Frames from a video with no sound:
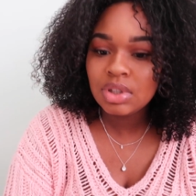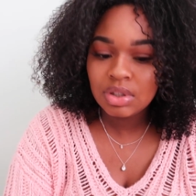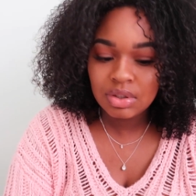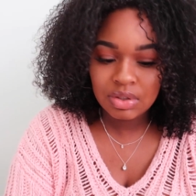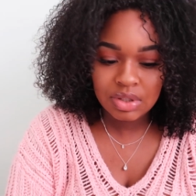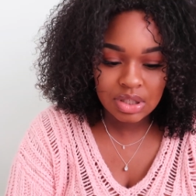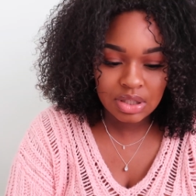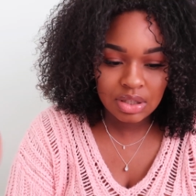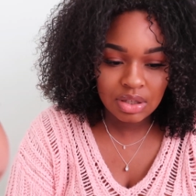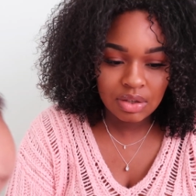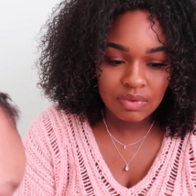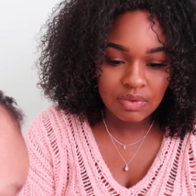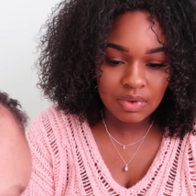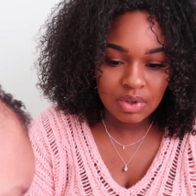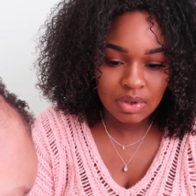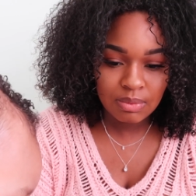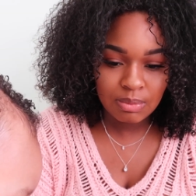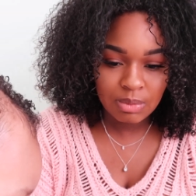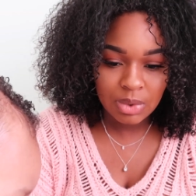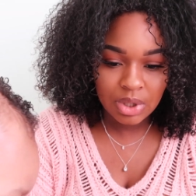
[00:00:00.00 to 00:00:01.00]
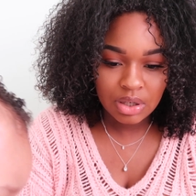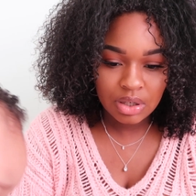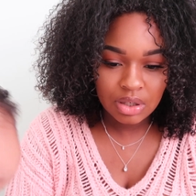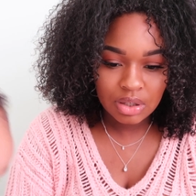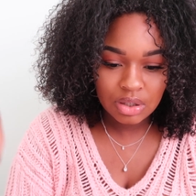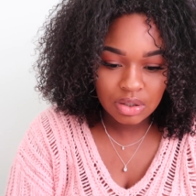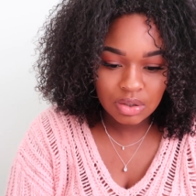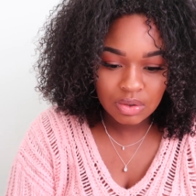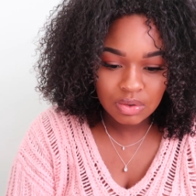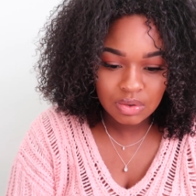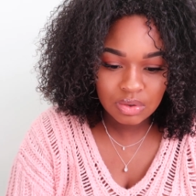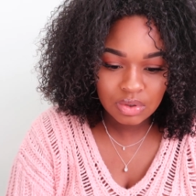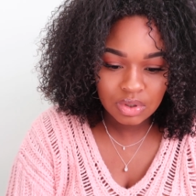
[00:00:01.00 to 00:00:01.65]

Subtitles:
He is even back.